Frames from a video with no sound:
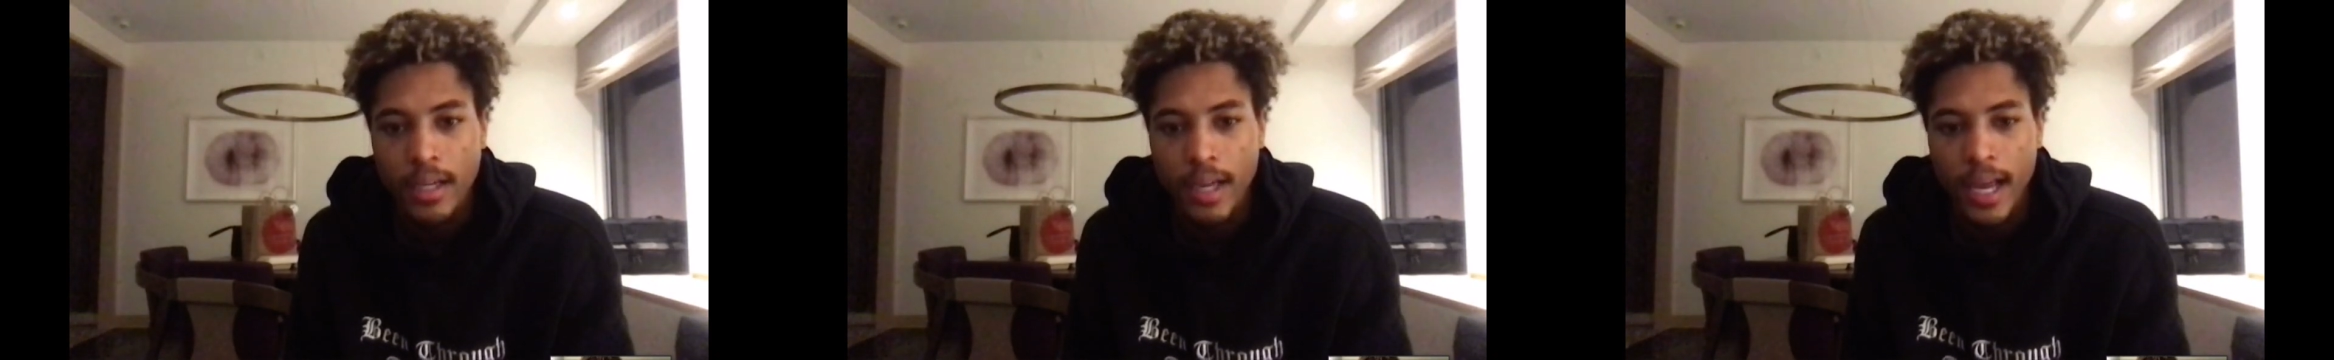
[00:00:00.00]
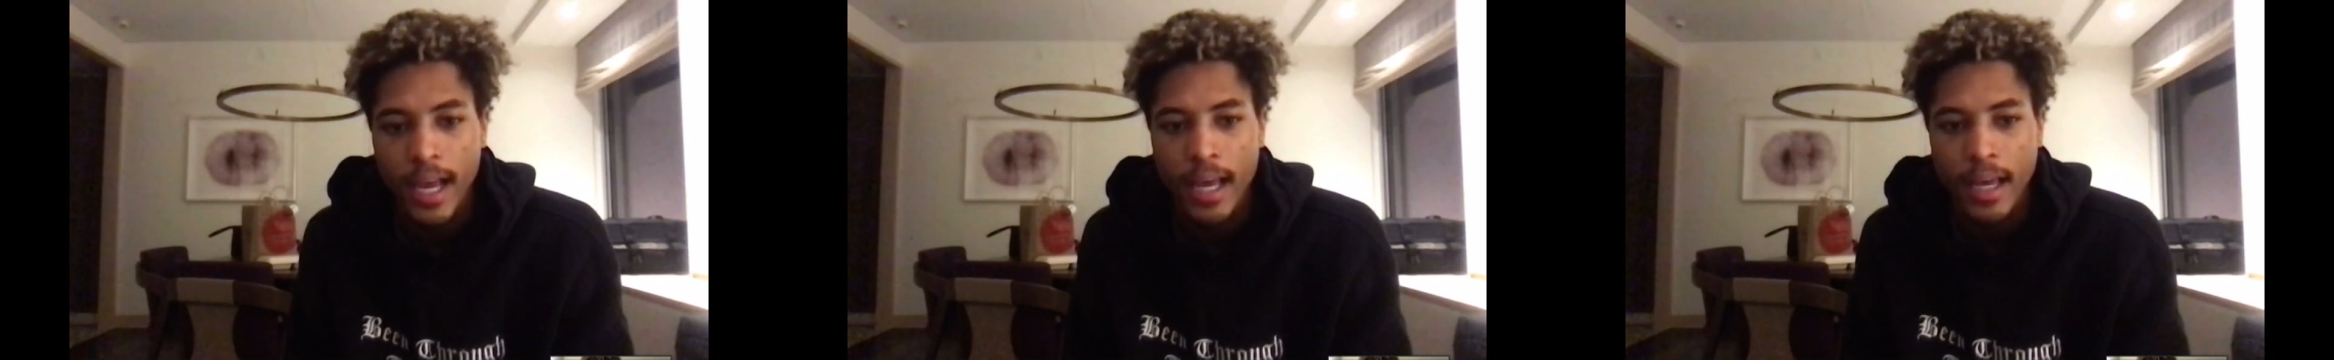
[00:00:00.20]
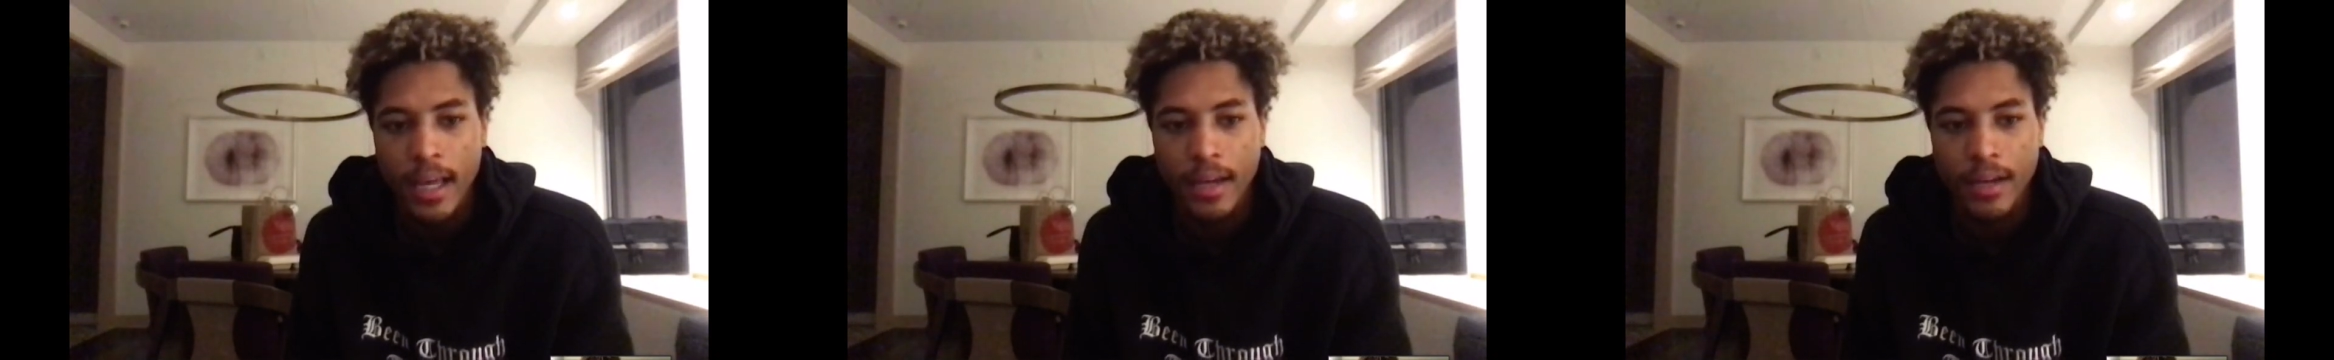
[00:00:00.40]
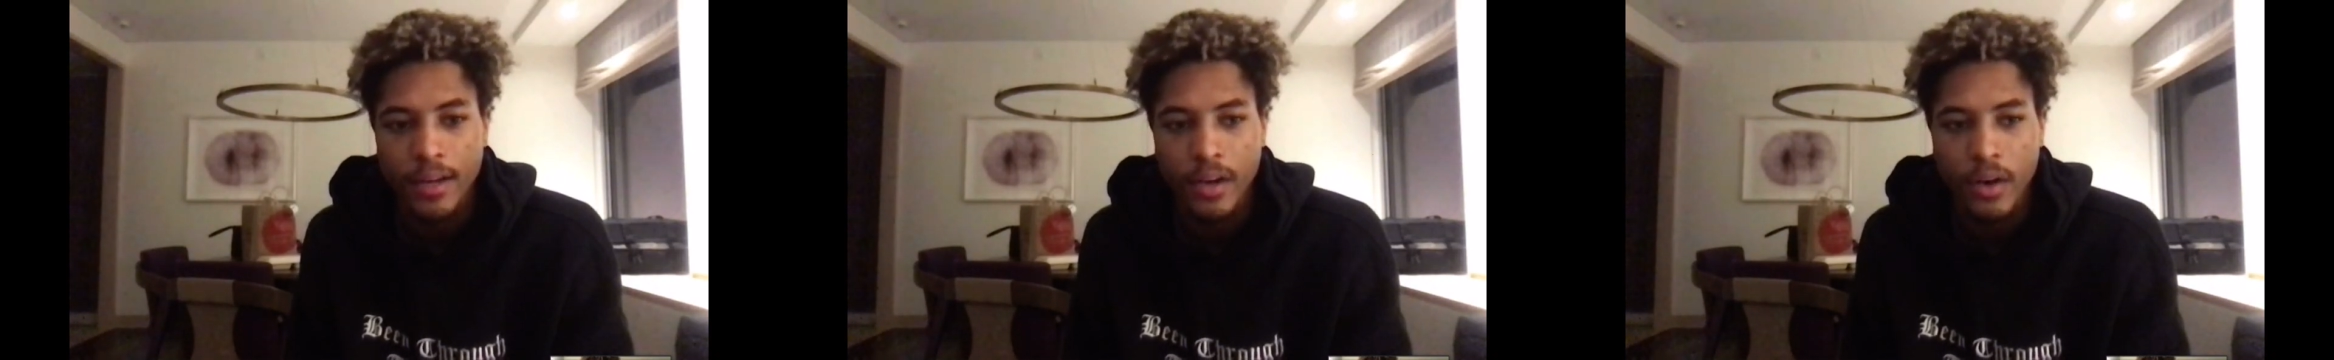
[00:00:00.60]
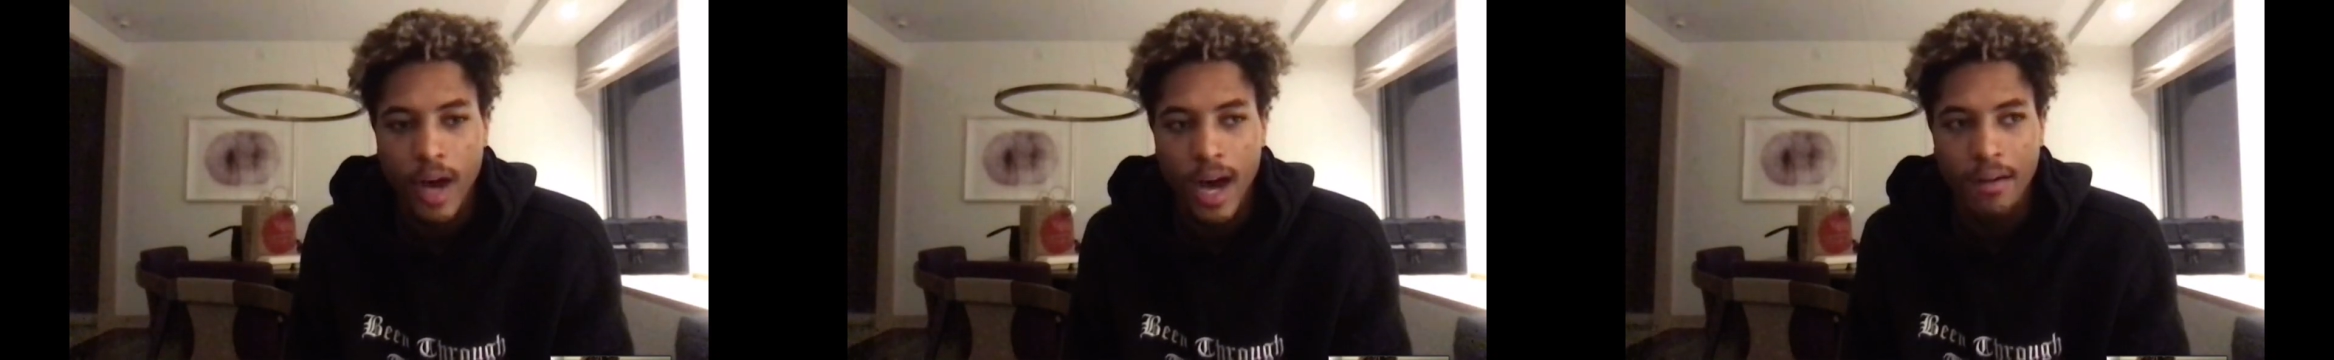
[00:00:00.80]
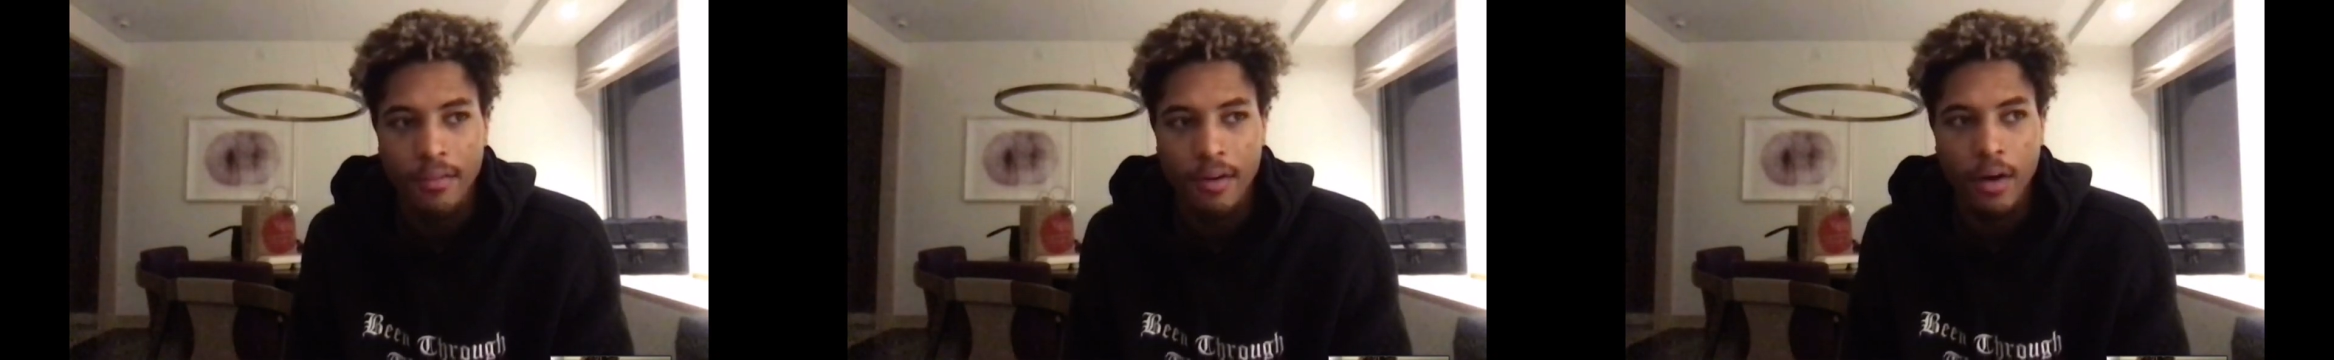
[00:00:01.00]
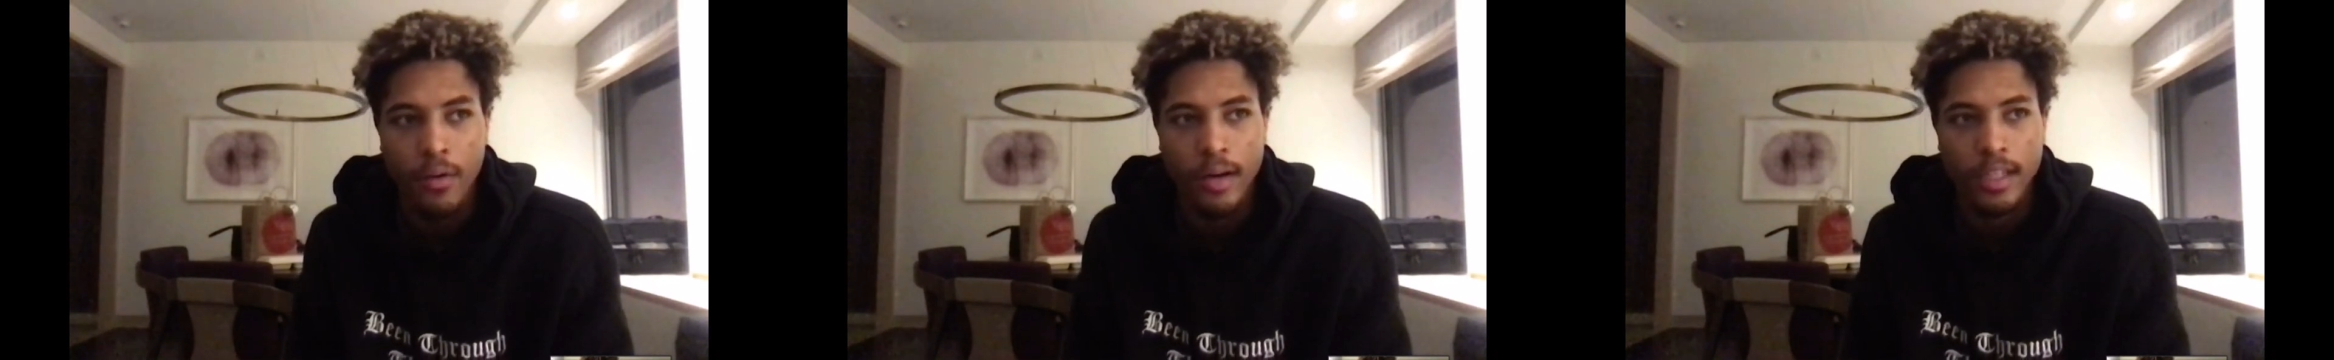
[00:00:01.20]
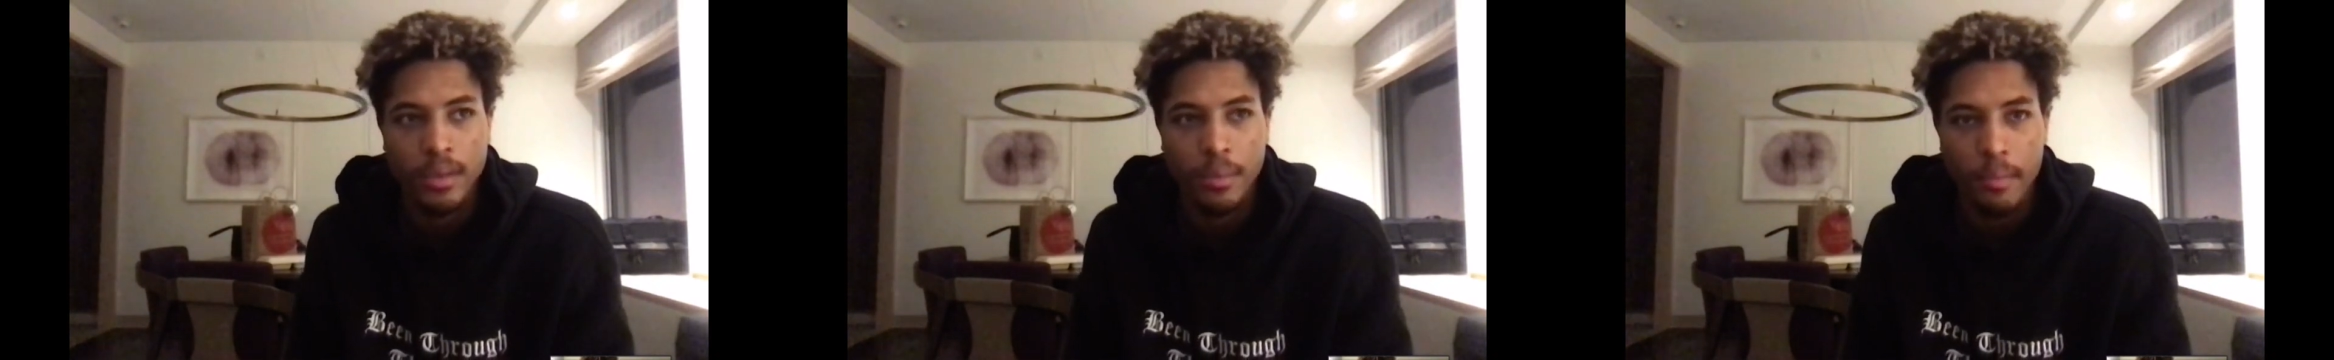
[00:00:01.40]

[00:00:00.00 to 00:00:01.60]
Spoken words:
And, I've always